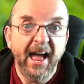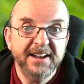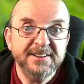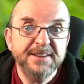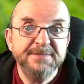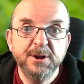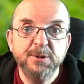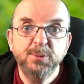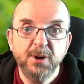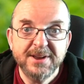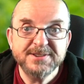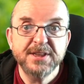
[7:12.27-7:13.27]
And if you
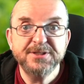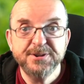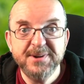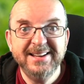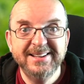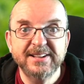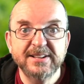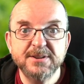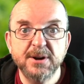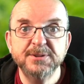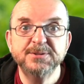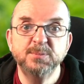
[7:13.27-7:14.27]
press the three little
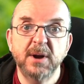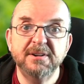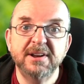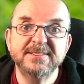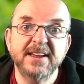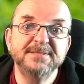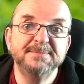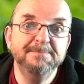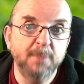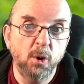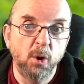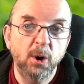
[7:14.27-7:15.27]
dots where it says
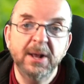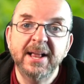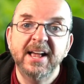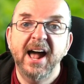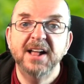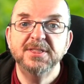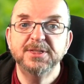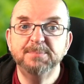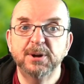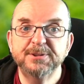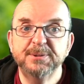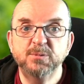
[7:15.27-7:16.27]
More at the
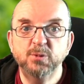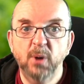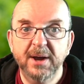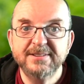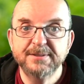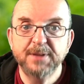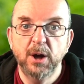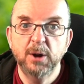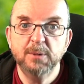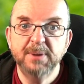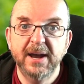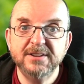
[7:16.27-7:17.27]
bottom right of the
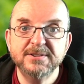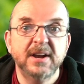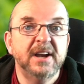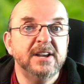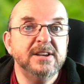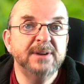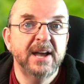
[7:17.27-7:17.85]
homepage, you